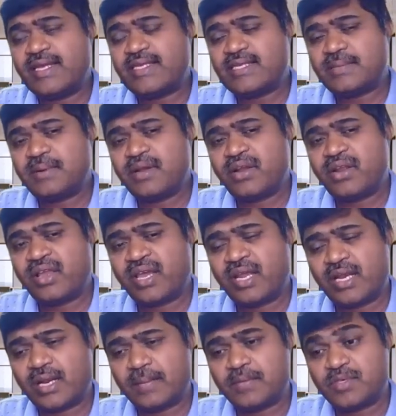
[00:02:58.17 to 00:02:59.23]
an asymmetric
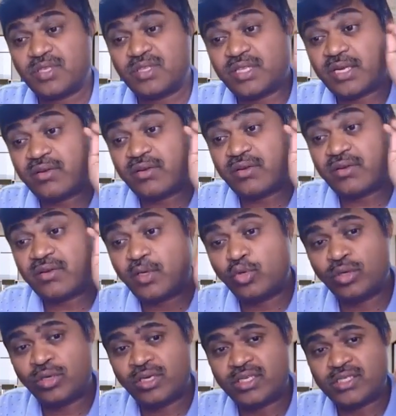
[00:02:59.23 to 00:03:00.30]
encryption, there
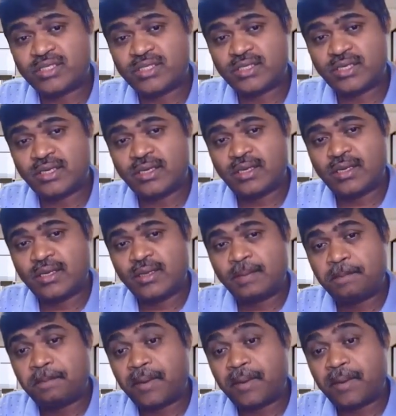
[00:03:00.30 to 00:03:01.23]
will be two keys: